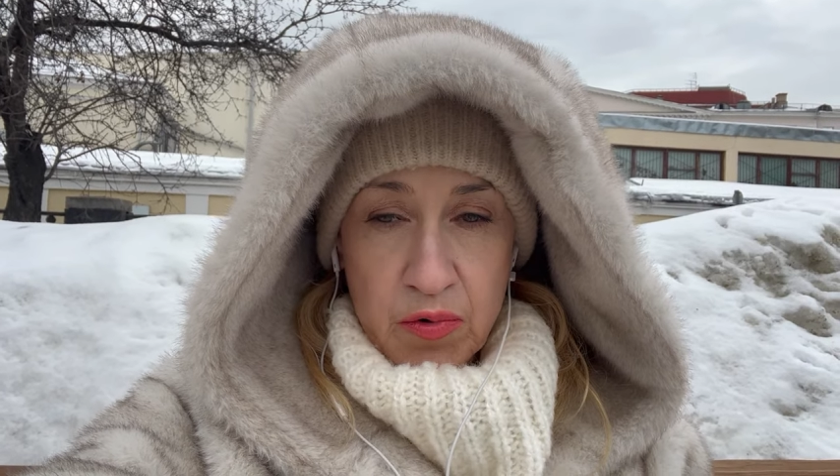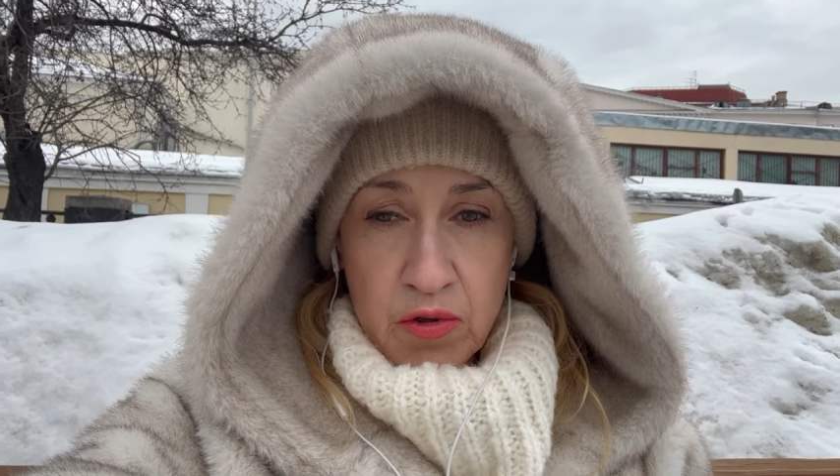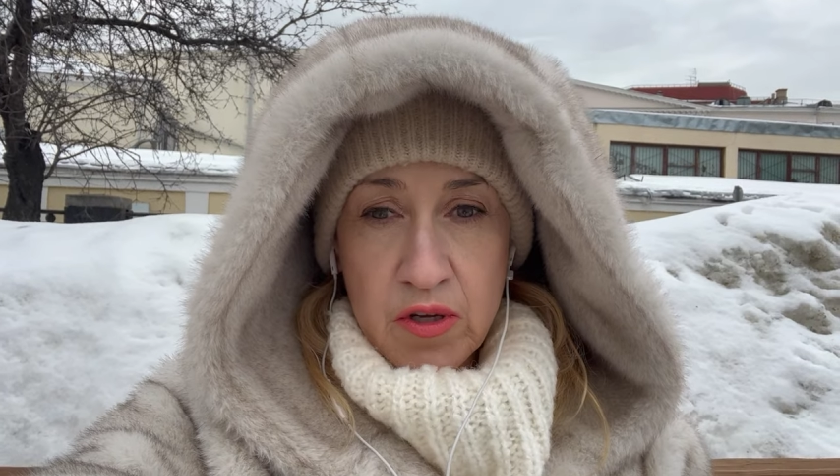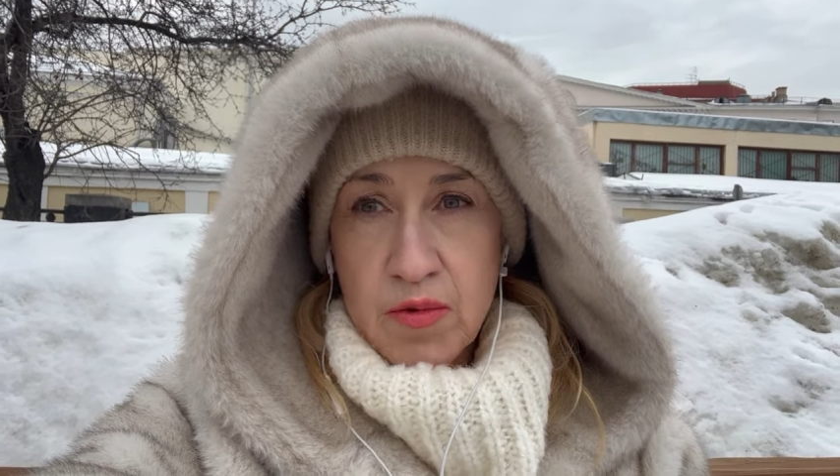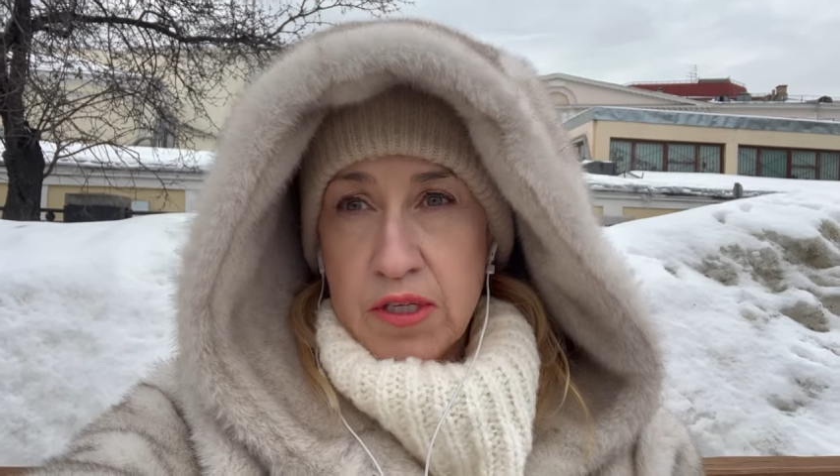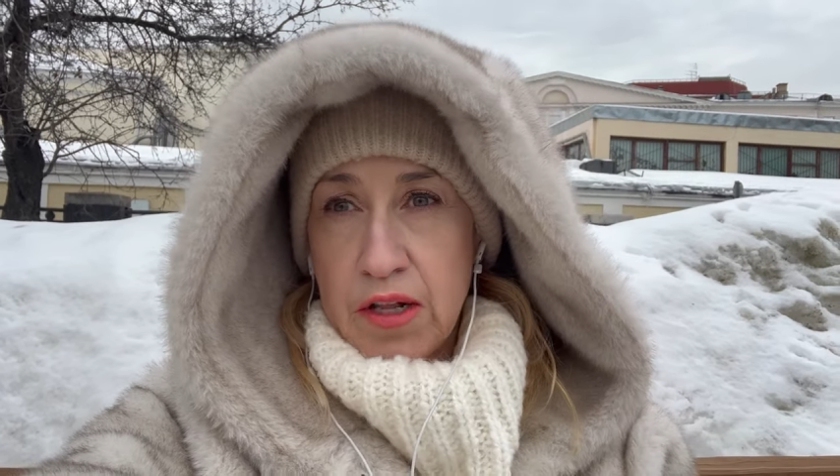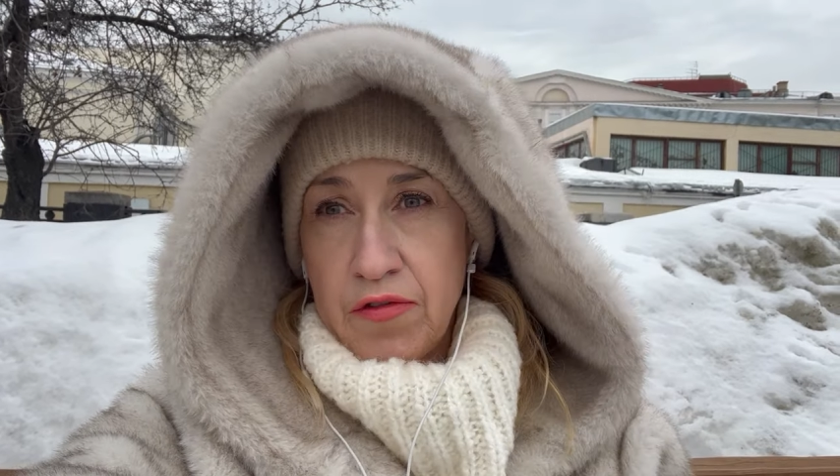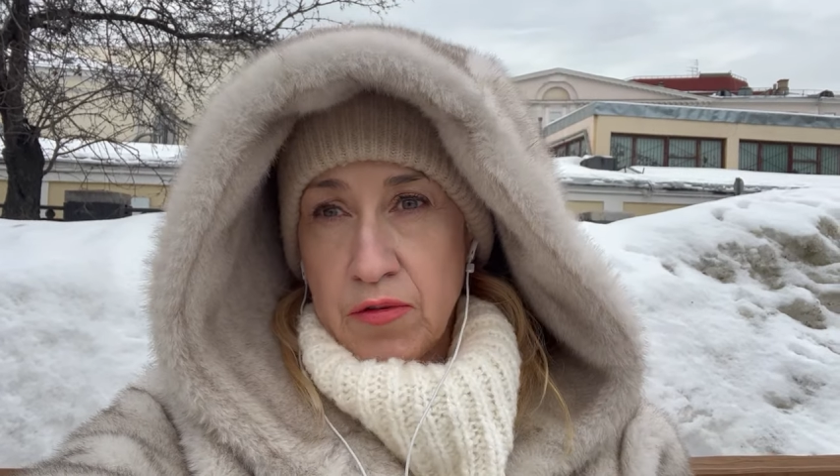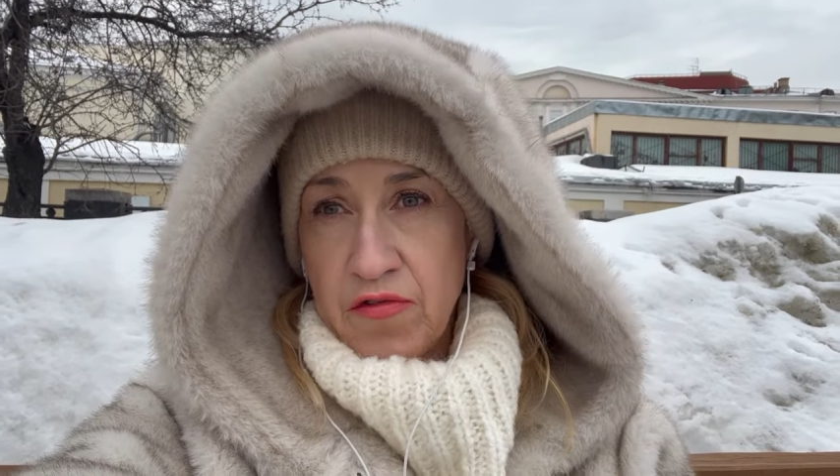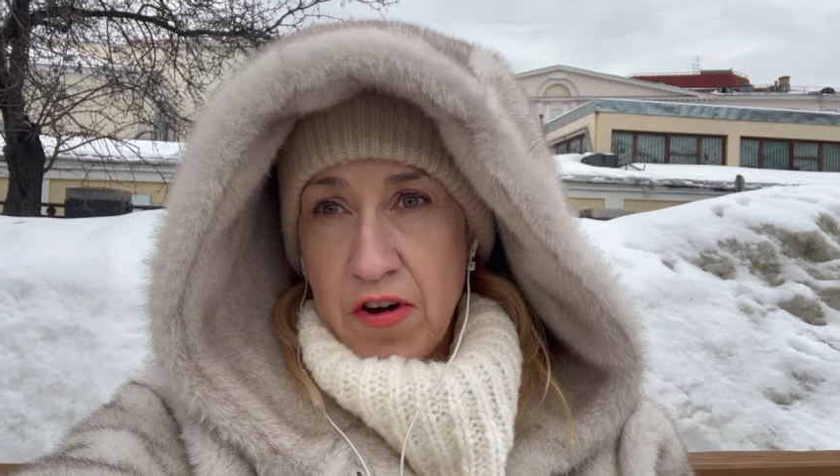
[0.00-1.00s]
put himself
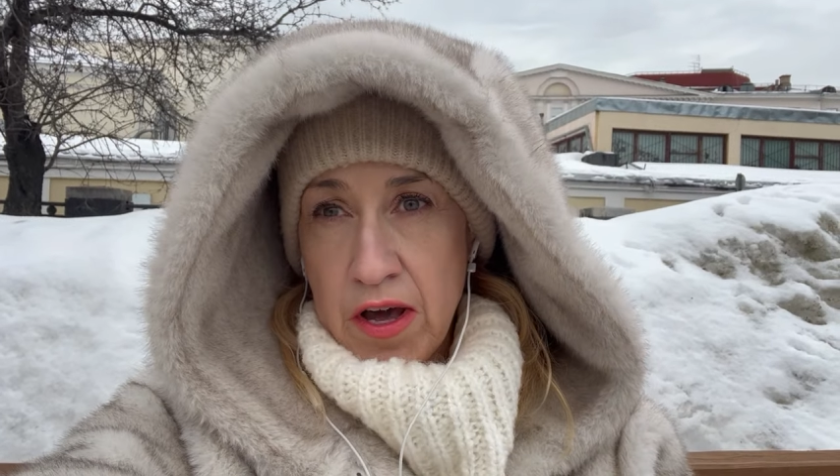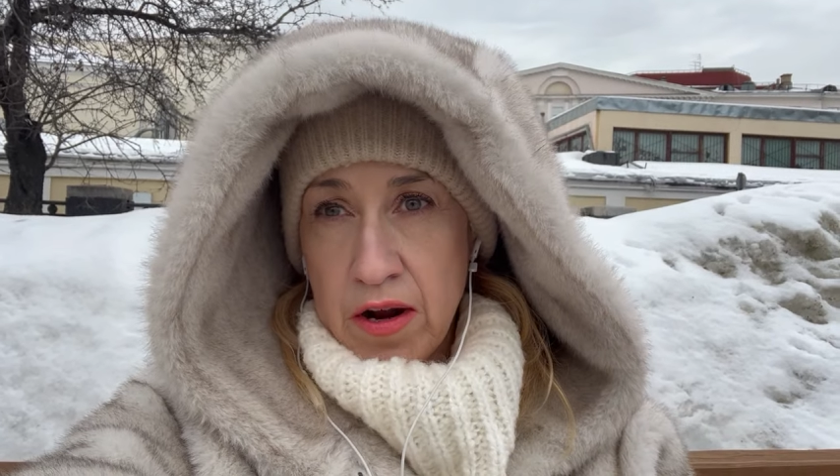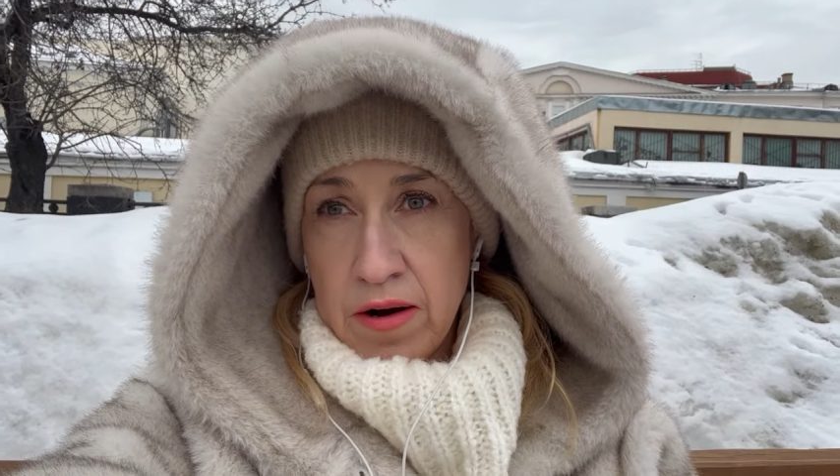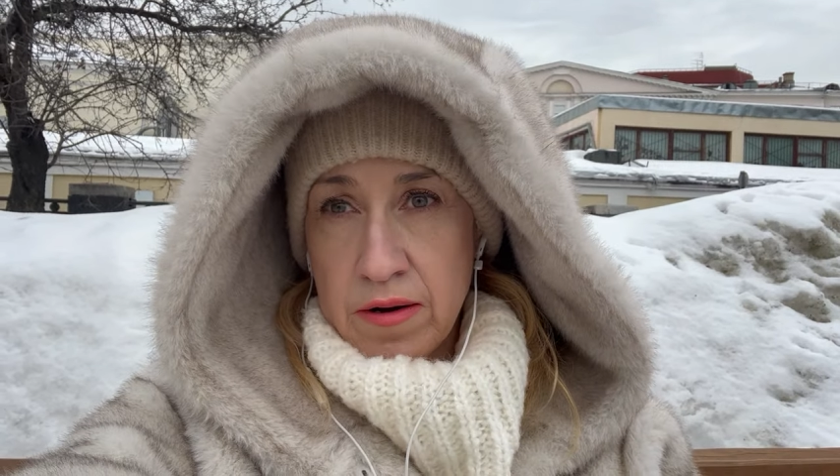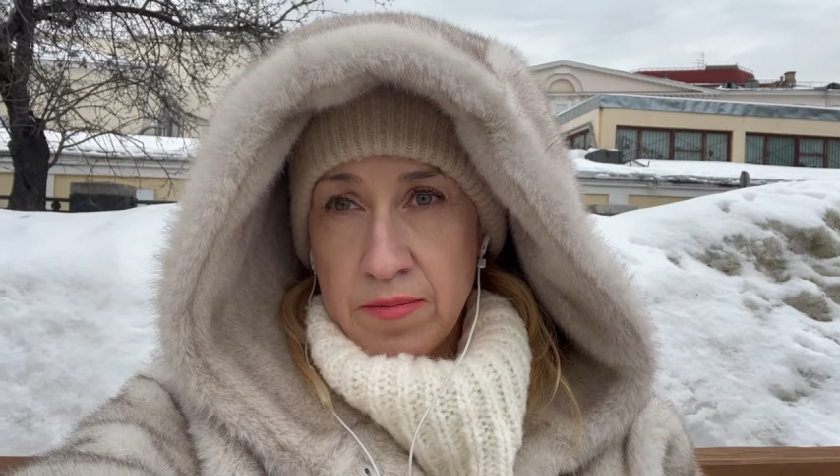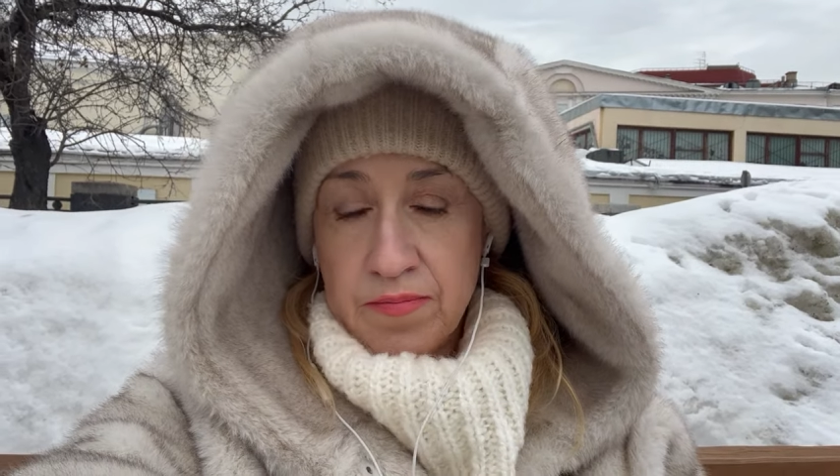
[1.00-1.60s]
on fire,